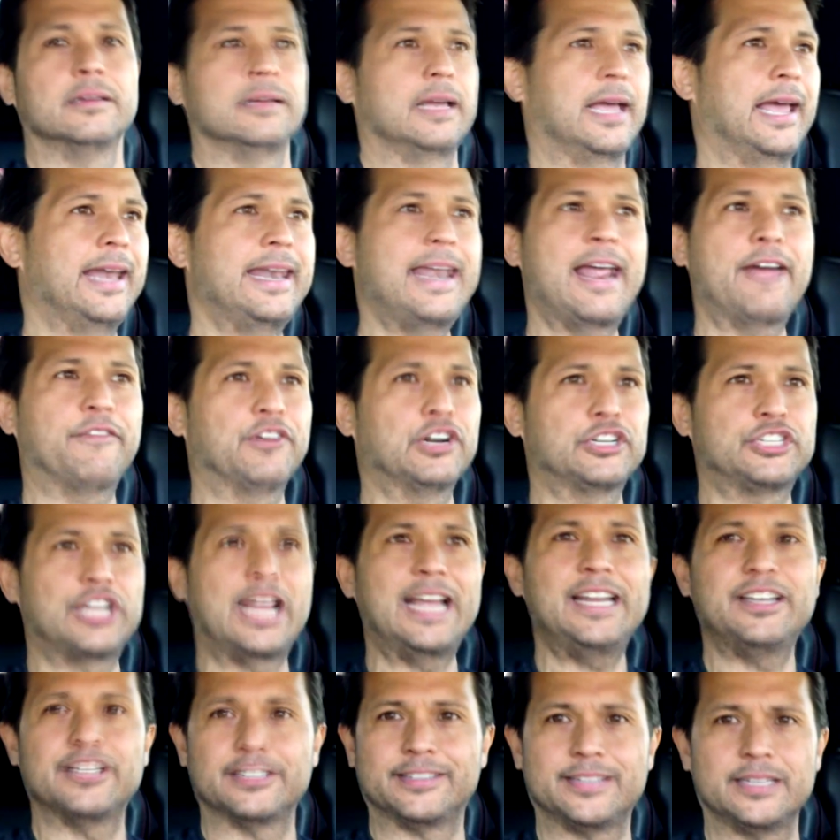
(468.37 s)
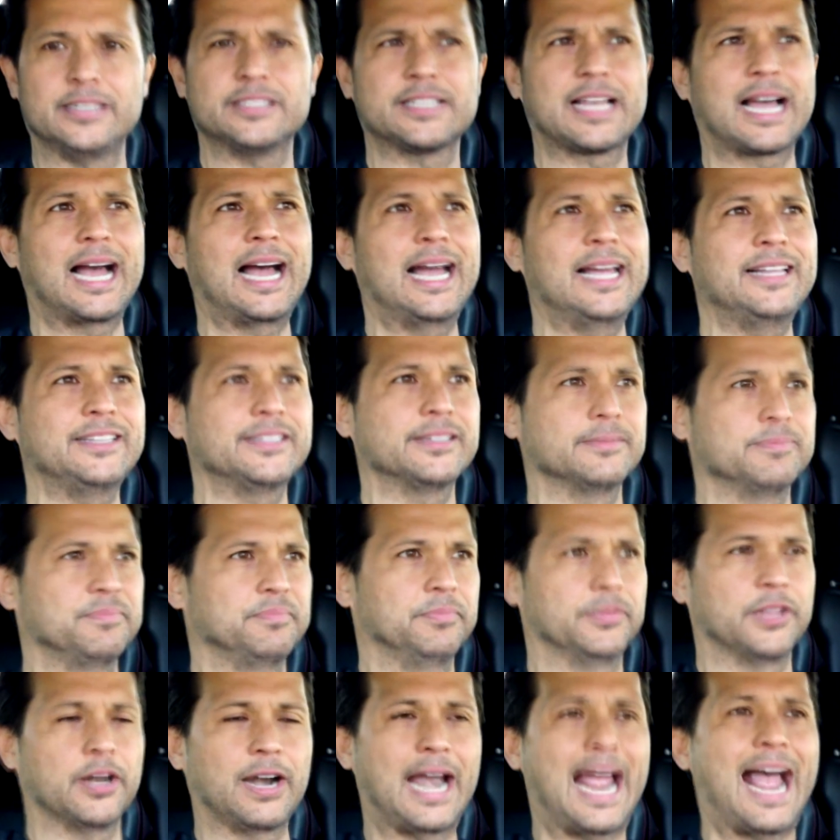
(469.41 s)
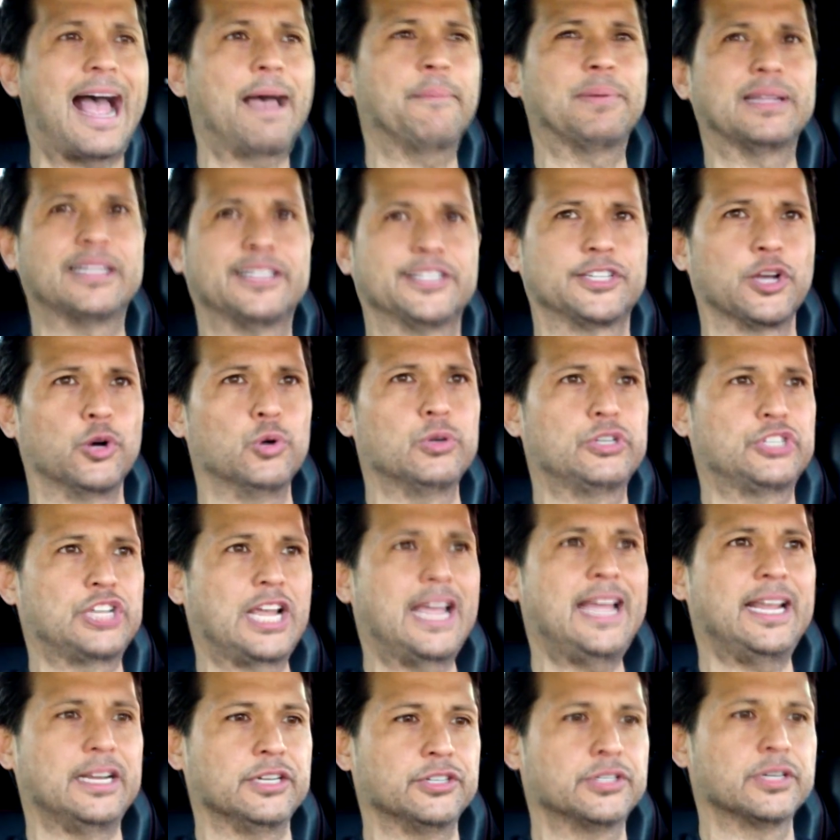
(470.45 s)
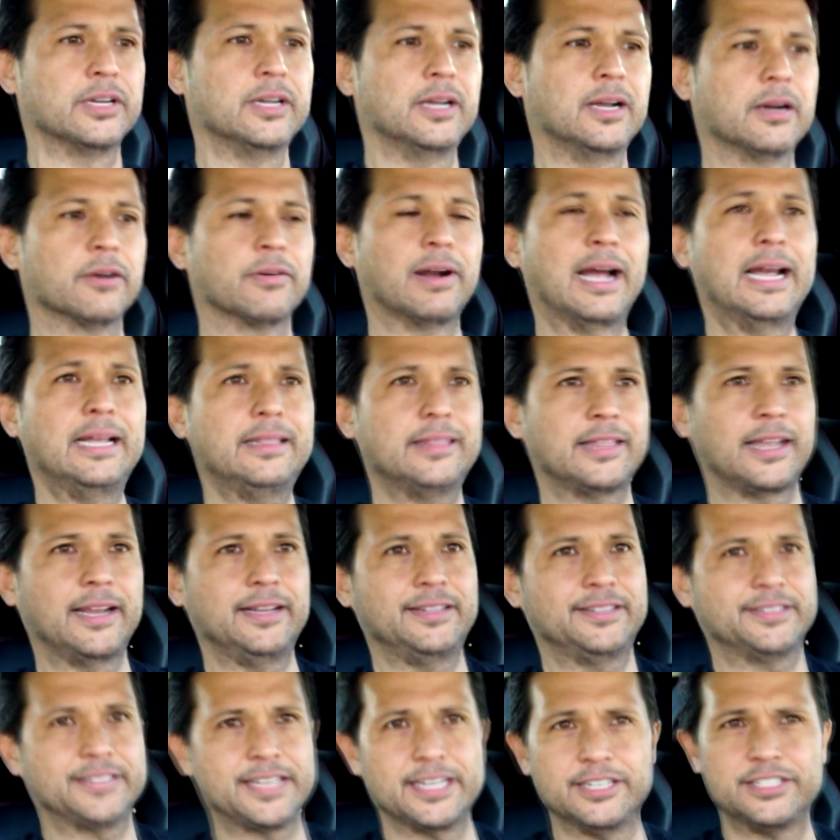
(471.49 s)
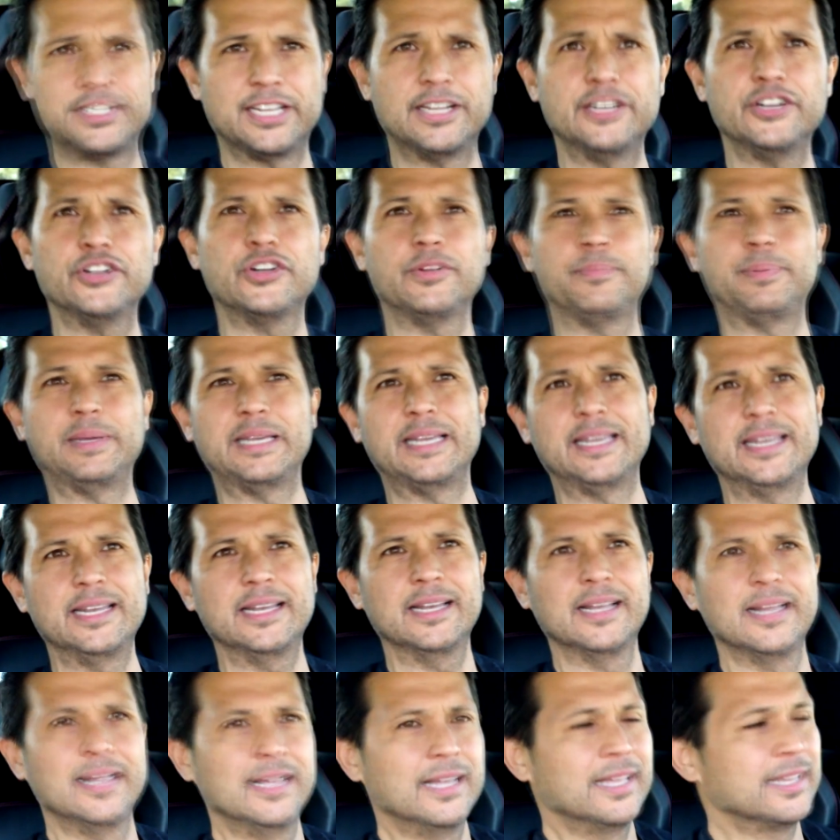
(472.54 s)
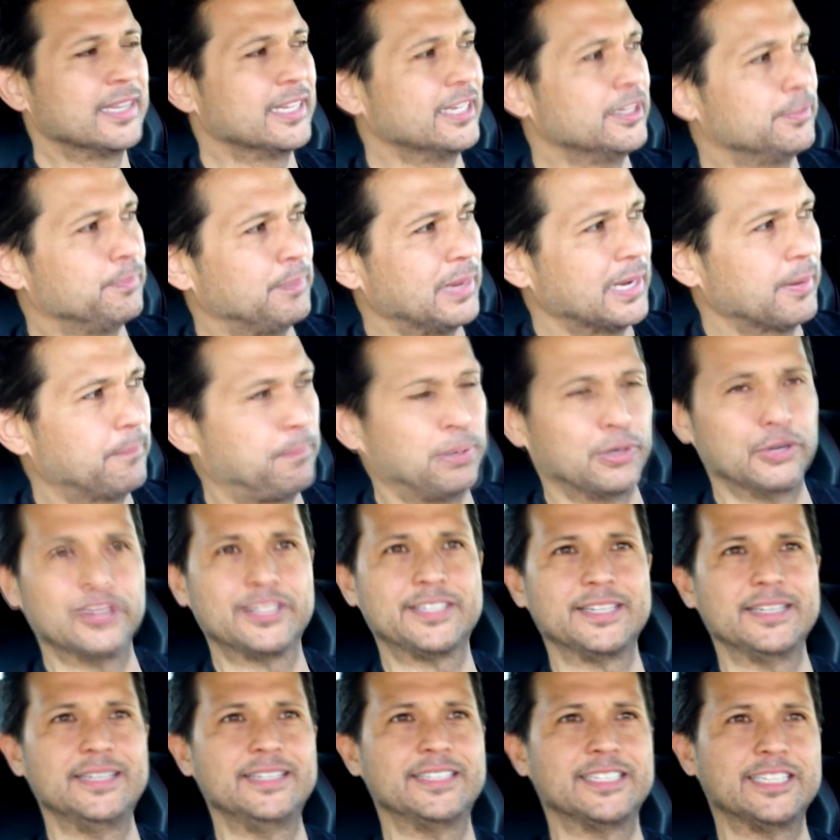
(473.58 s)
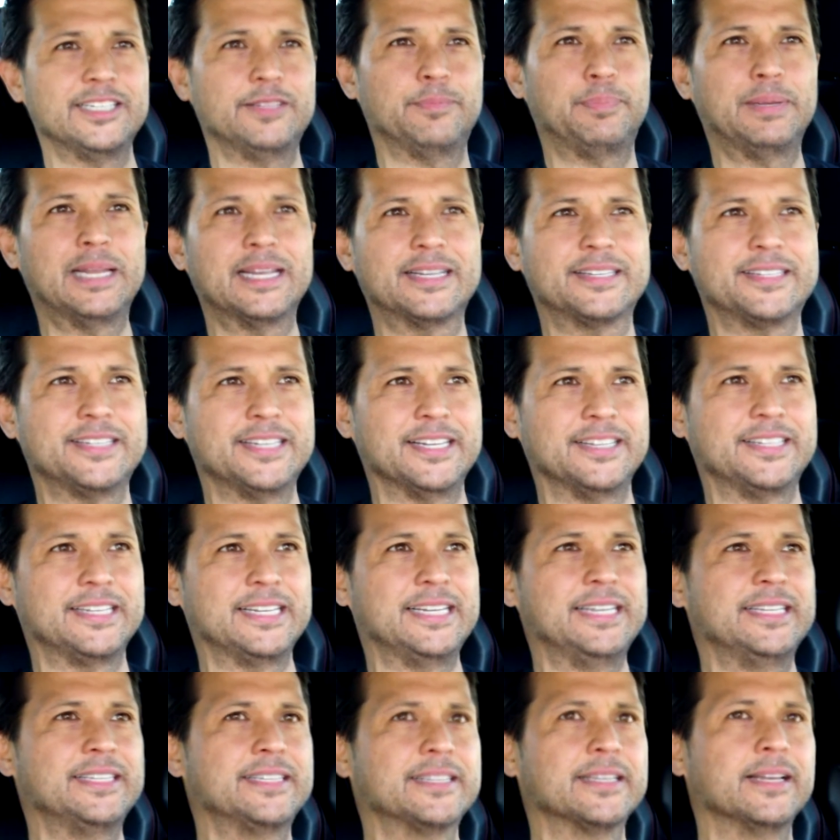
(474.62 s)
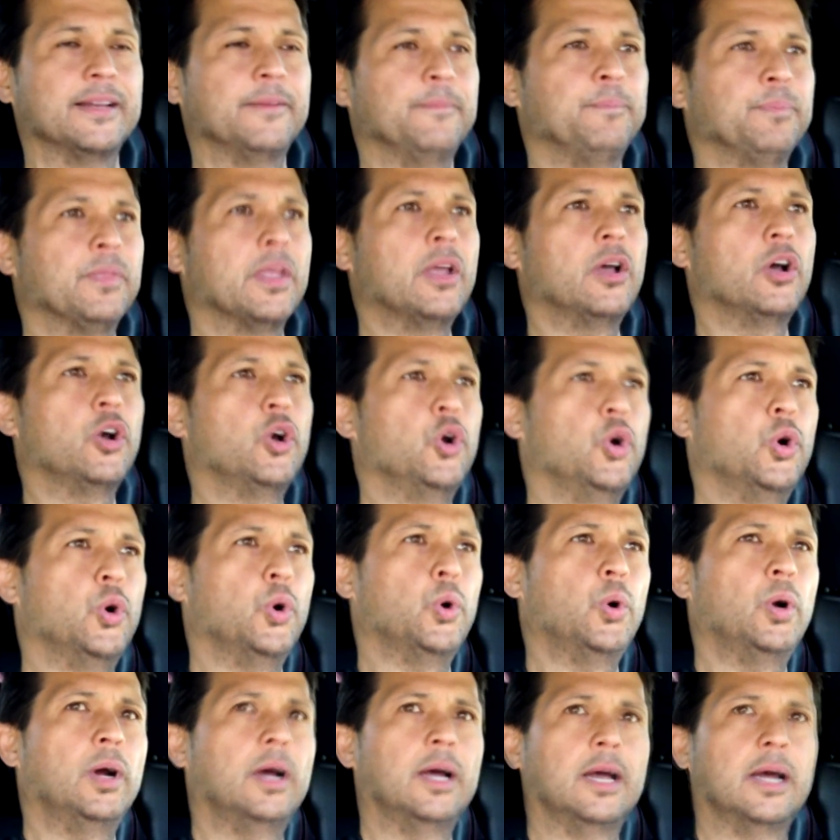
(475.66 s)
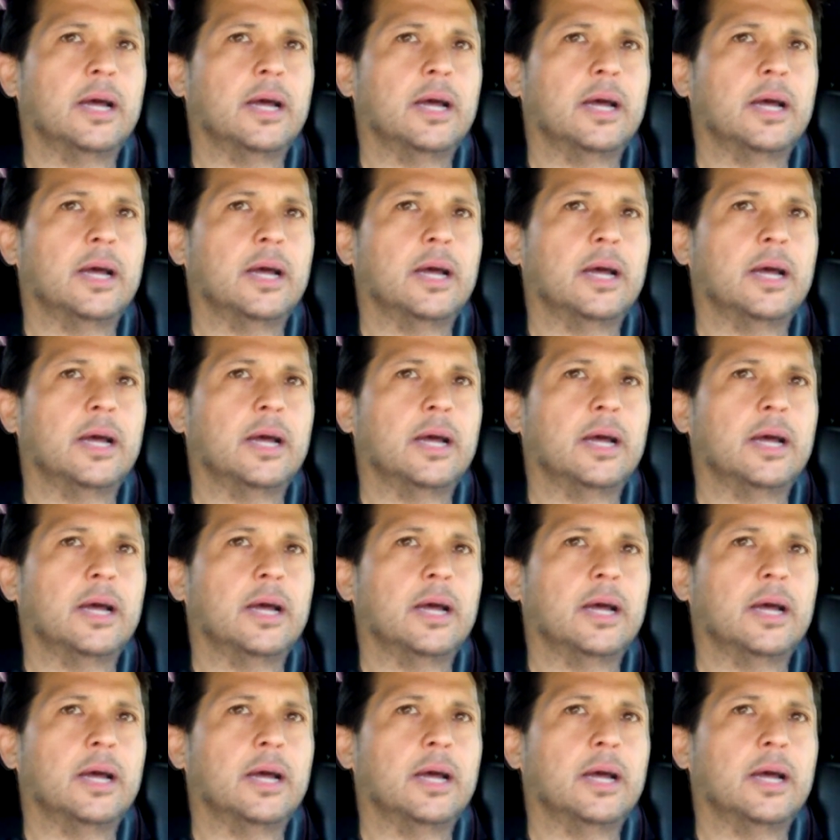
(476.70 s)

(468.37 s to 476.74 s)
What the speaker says: It never changes. These guys, their habits don't change, right? They continue to be these big pussies, these big sissies who